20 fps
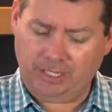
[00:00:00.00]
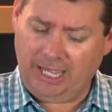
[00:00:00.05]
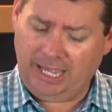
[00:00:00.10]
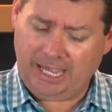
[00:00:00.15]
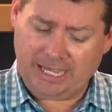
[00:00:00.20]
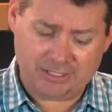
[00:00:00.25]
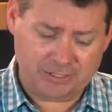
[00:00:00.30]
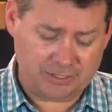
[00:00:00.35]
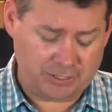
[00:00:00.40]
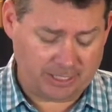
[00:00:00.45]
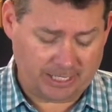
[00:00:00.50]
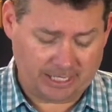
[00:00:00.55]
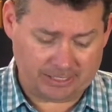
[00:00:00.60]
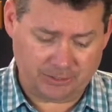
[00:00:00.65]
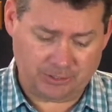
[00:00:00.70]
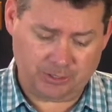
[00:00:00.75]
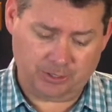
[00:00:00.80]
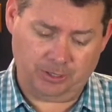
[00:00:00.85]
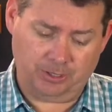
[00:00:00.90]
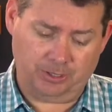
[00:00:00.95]
as a
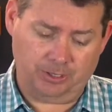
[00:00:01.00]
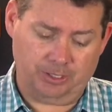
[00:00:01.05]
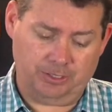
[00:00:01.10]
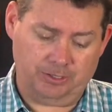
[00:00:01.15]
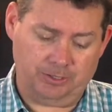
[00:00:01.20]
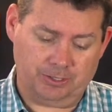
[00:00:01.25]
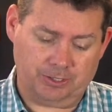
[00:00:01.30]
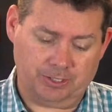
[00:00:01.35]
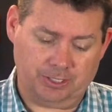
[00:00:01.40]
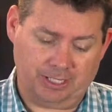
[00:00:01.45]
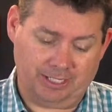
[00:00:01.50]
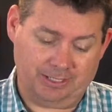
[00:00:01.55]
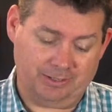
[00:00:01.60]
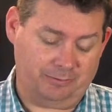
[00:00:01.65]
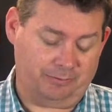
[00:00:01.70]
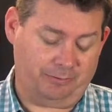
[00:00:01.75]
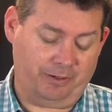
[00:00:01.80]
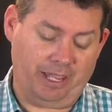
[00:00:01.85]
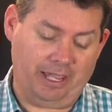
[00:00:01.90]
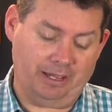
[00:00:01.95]
church, as
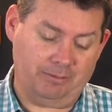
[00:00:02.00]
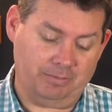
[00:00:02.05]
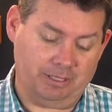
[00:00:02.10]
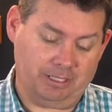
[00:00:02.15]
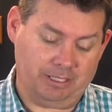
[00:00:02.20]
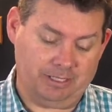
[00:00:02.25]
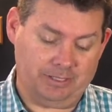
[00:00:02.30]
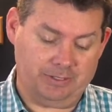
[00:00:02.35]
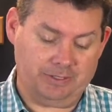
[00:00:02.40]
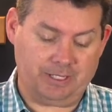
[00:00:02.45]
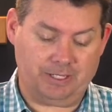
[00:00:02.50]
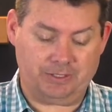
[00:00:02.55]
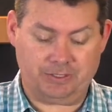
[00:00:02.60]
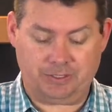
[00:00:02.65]
families, as